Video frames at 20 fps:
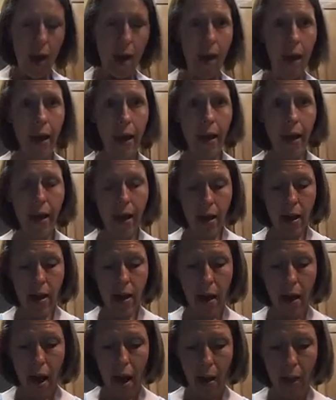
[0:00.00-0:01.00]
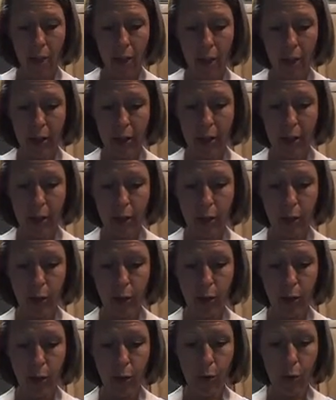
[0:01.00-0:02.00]
and I'm going to
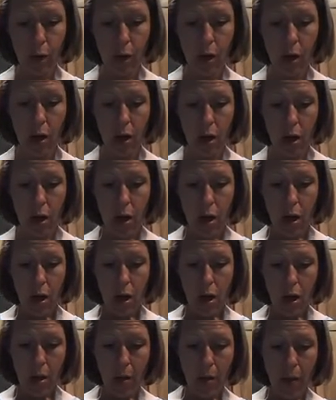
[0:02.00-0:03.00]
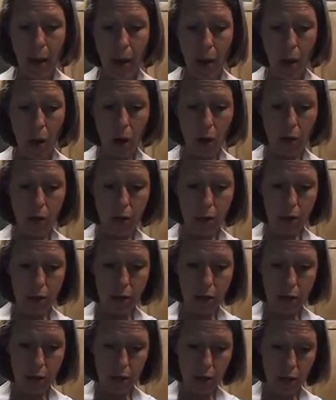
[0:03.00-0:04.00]
do about
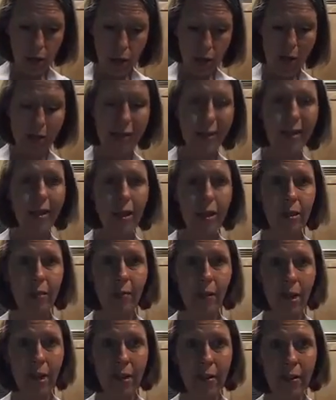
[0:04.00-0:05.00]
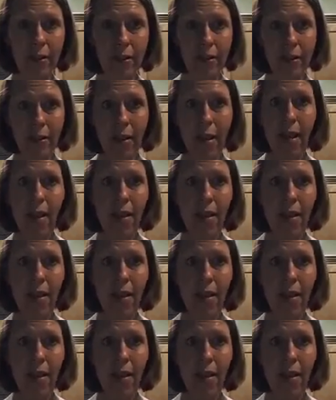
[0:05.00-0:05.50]
6 minutes.